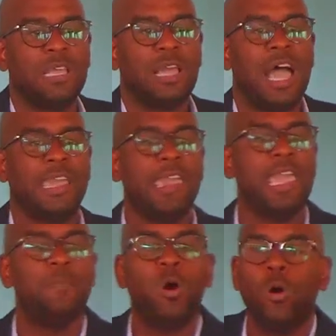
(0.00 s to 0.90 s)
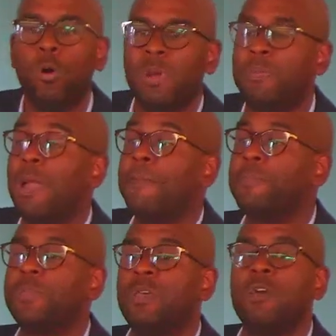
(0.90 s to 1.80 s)
I came home and
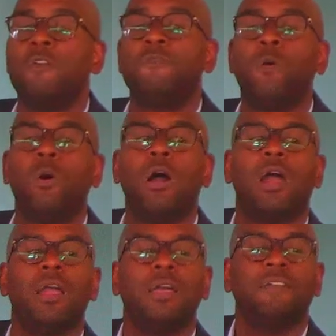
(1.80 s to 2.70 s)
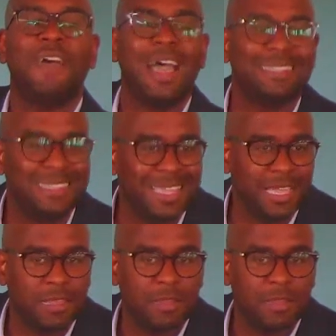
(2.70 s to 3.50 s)
prepped for fasting.